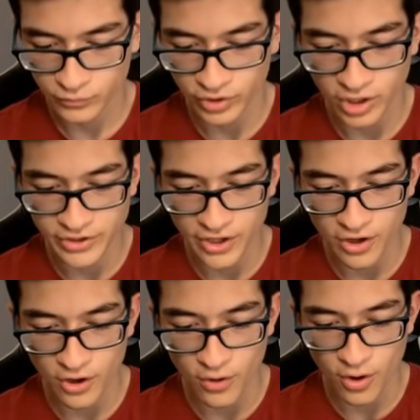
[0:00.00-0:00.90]
Ronaldo.
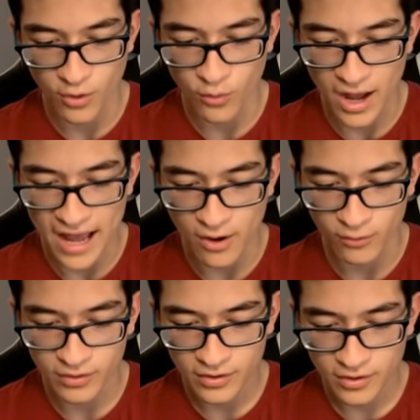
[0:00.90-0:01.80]
Oh,
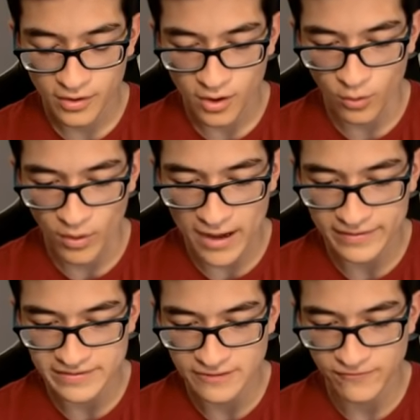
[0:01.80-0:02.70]
wow. Oh, wow.
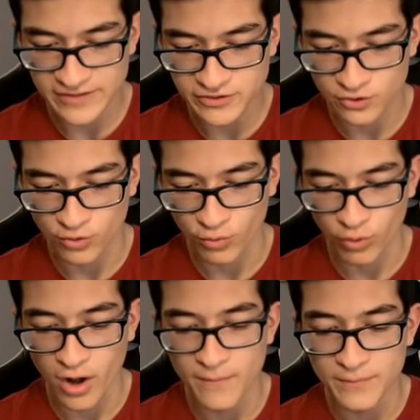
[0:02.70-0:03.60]
His defense is
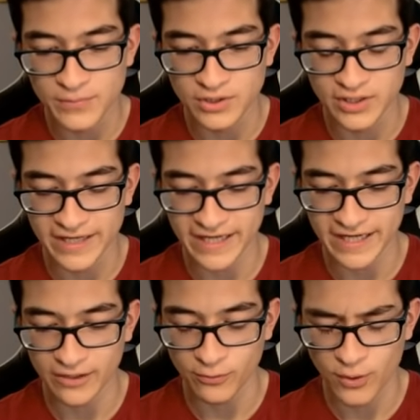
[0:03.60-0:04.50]

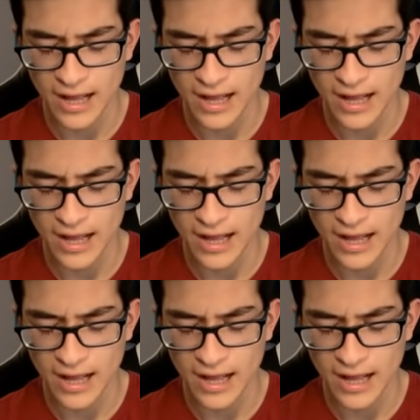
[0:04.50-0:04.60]
crumbling.